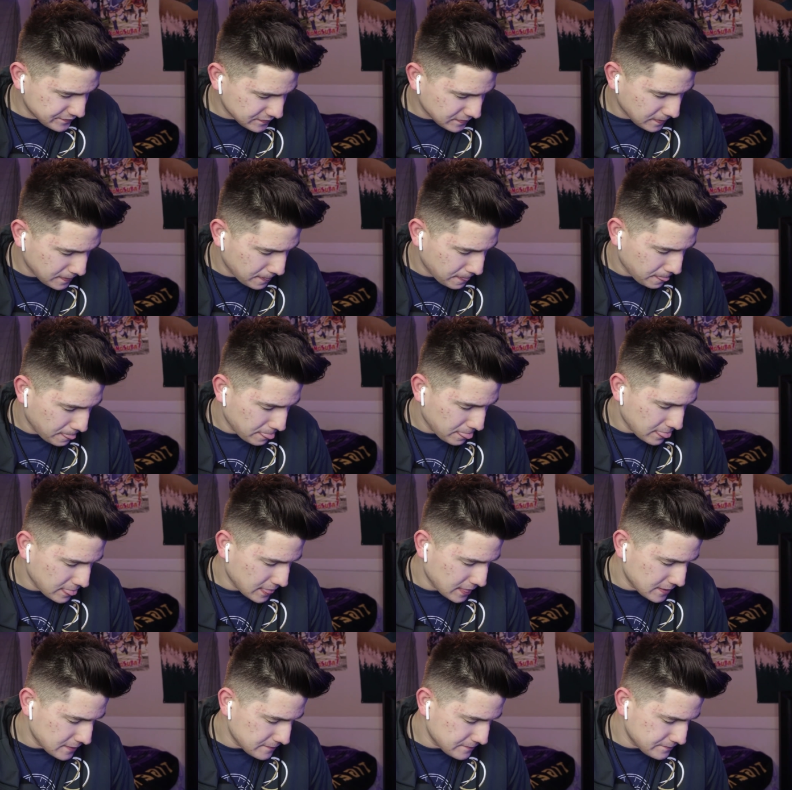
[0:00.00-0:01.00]

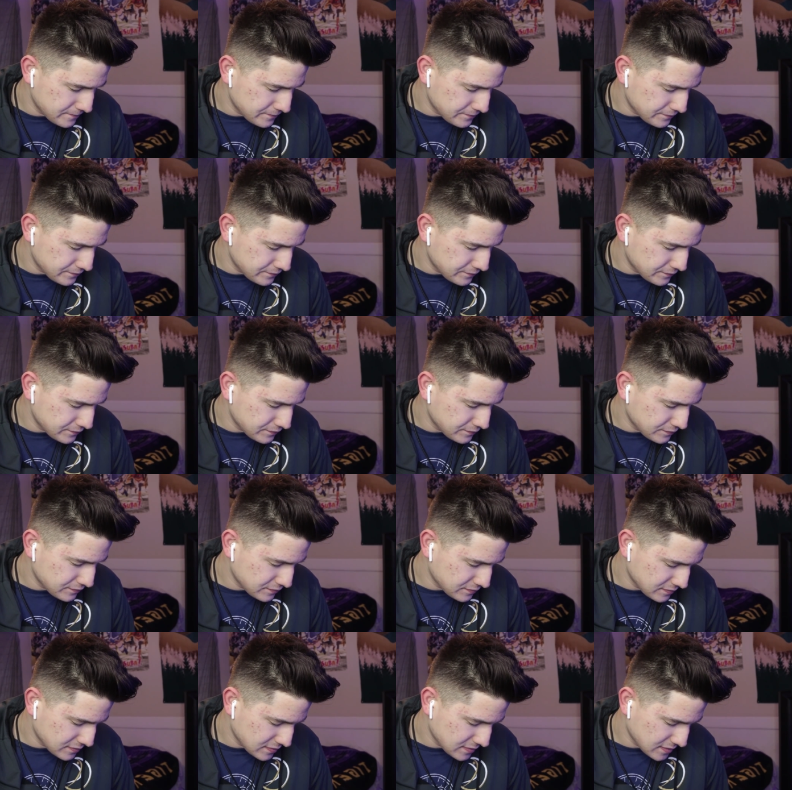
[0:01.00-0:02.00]

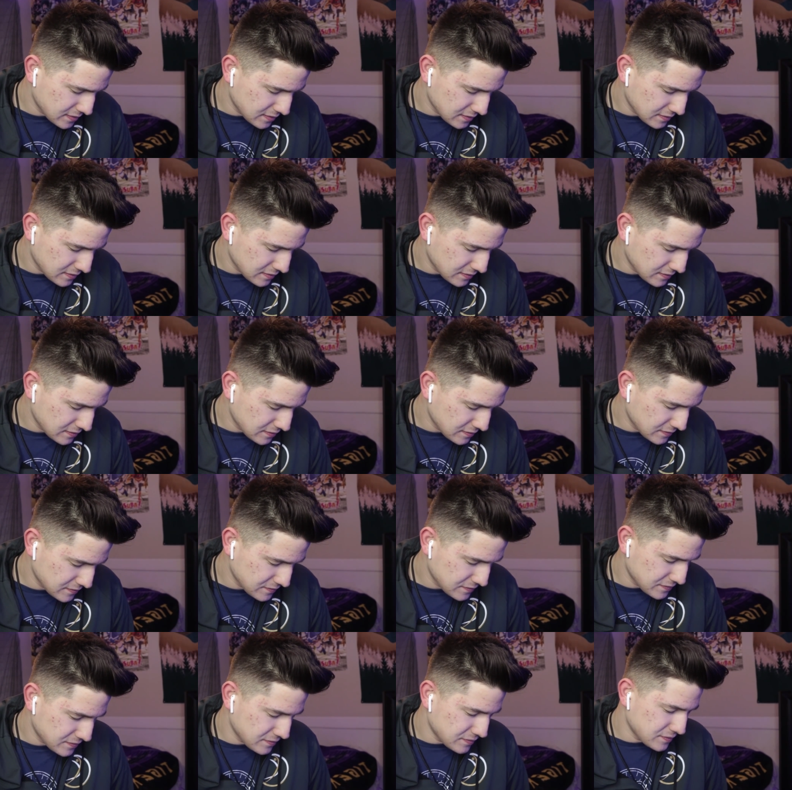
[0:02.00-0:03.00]

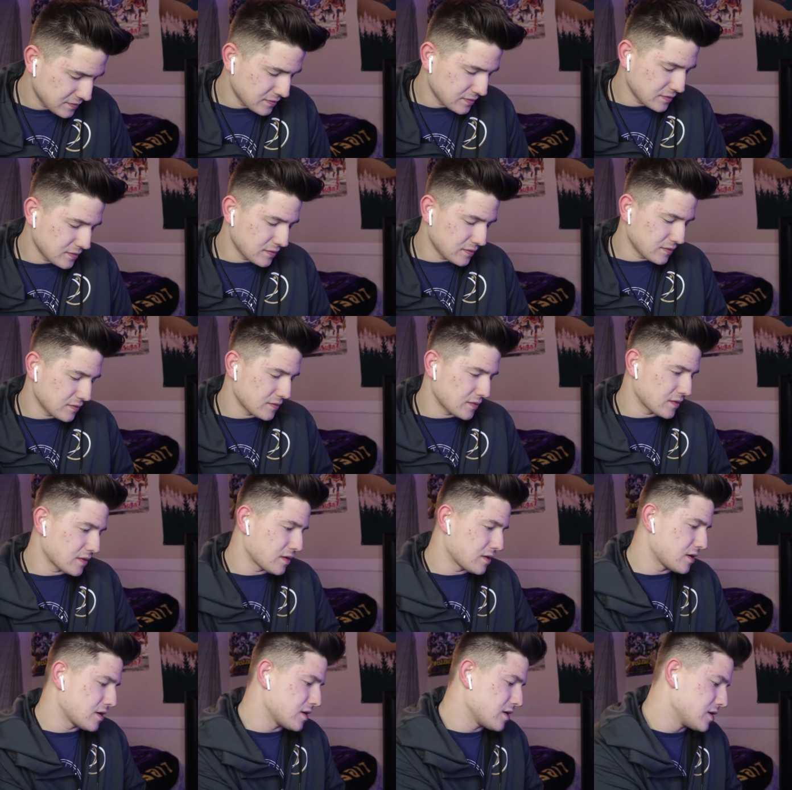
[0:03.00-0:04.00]
Nobody speaks.